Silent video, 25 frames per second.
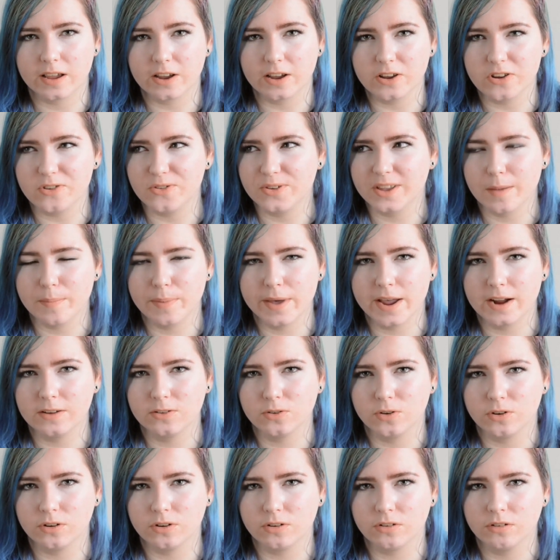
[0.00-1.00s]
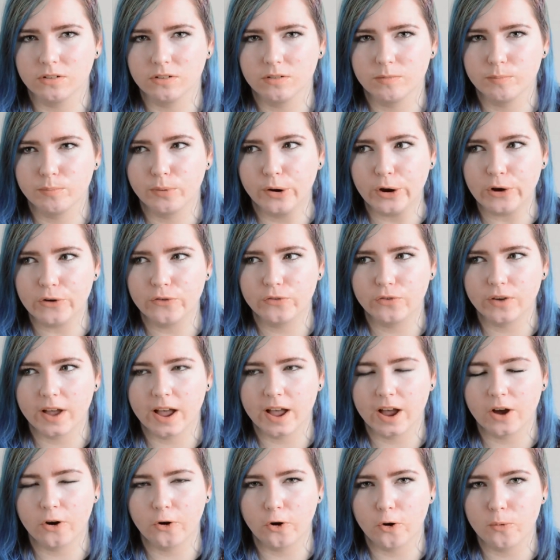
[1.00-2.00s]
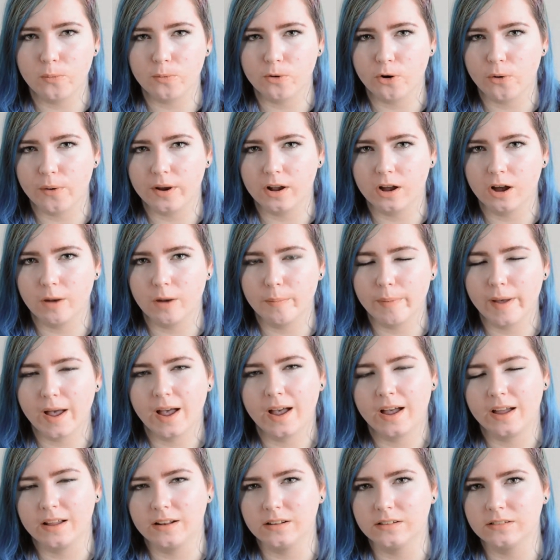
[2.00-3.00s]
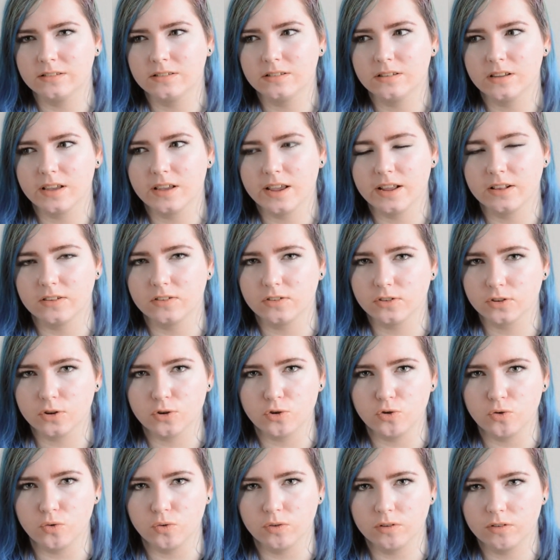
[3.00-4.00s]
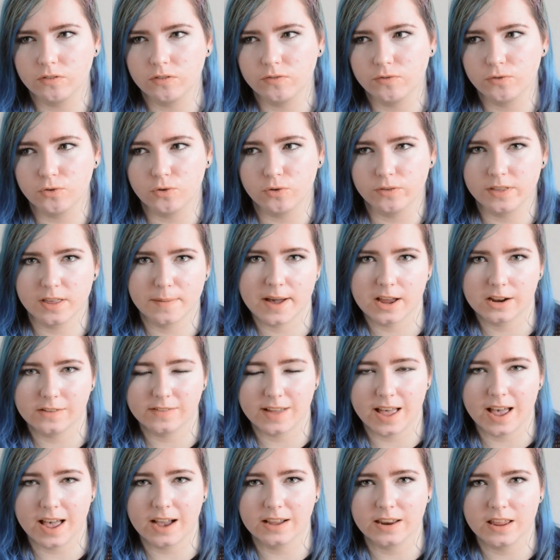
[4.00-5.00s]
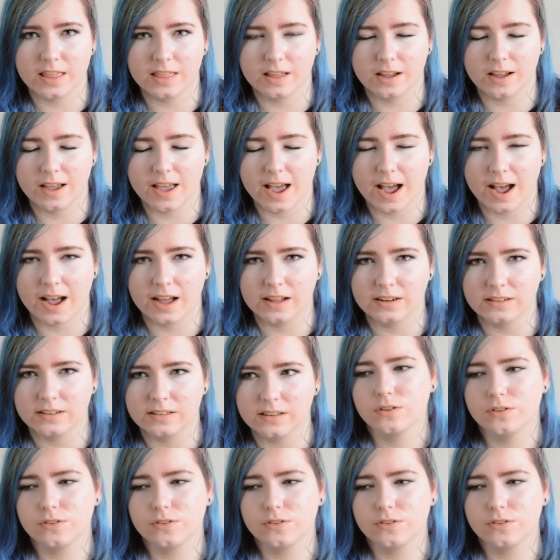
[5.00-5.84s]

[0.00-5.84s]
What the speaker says: I used to get picked on both at home growing up and in school for the amount of acne that I had.